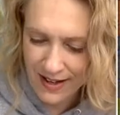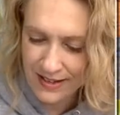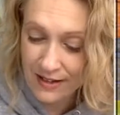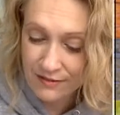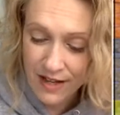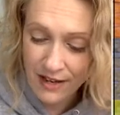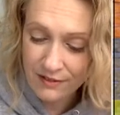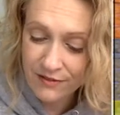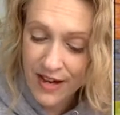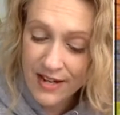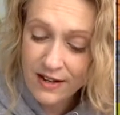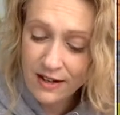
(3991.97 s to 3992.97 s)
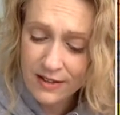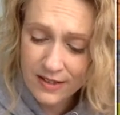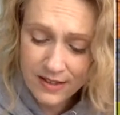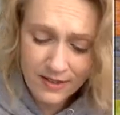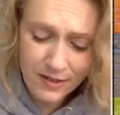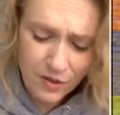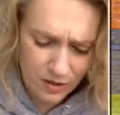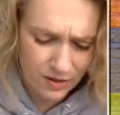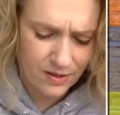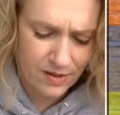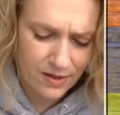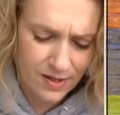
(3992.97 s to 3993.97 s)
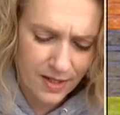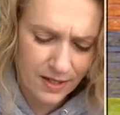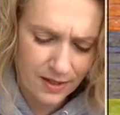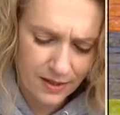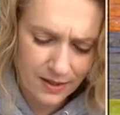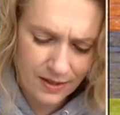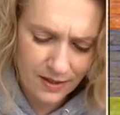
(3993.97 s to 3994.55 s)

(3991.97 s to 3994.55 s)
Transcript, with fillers: I love that. Fan art is a good thing.